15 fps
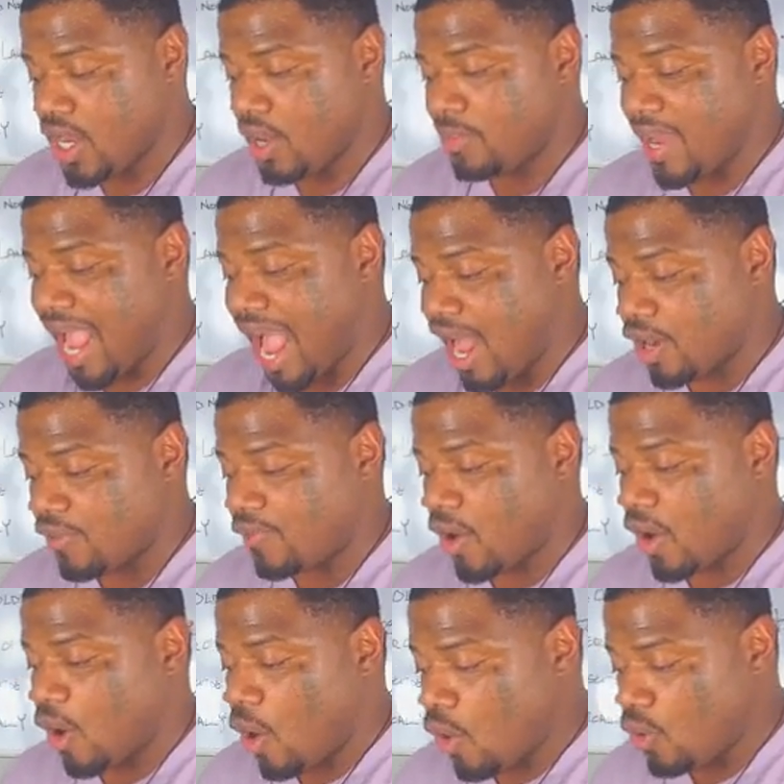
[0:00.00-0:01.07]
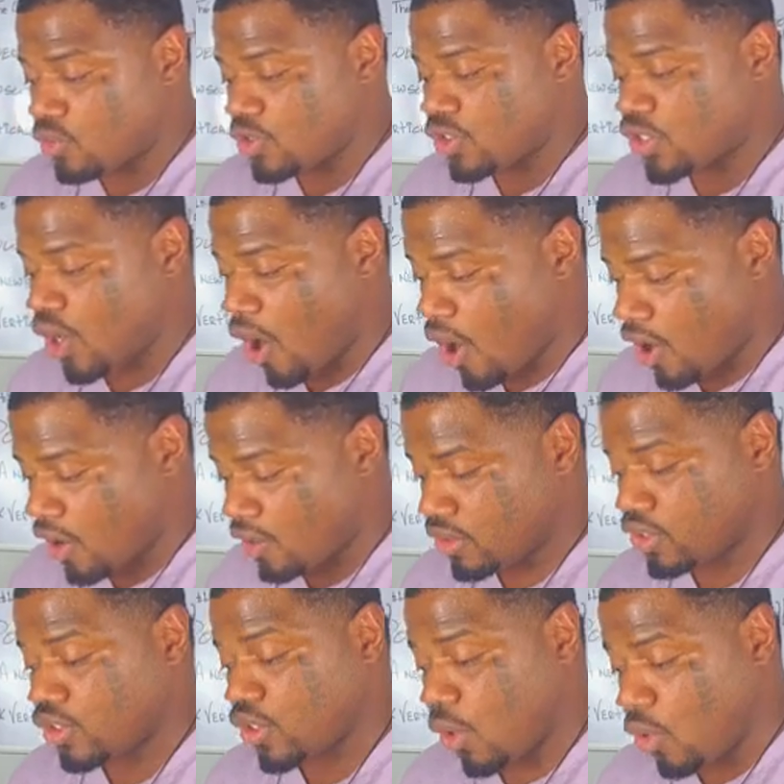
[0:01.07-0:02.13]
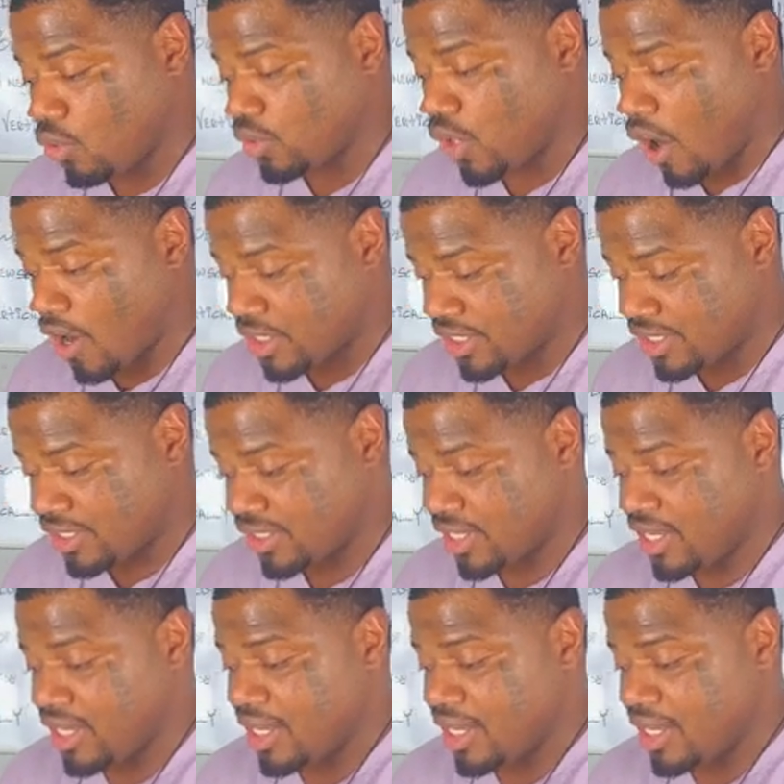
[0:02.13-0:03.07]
but out of our own soul largest